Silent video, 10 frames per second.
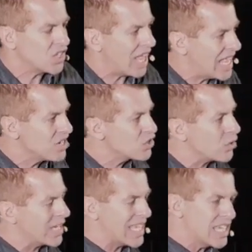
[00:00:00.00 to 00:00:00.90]
his
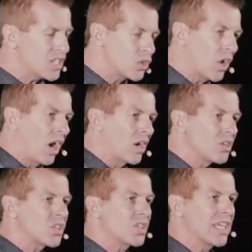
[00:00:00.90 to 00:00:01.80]
entering into
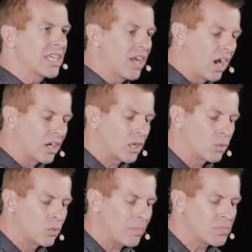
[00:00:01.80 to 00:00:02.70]
our sin, our
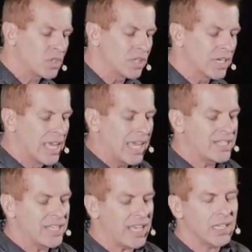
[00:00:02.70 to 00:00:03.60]
corruption,
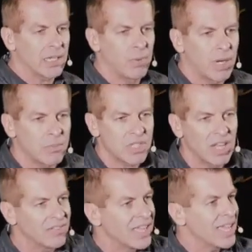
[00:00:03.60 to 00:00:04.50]
and taking it upon
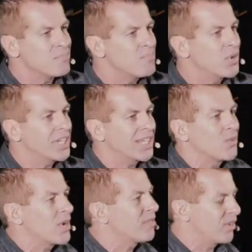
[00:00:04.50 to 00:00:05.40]
himself and putting it
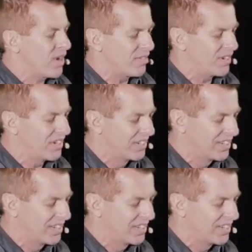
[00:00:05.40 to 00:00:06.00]
away forever.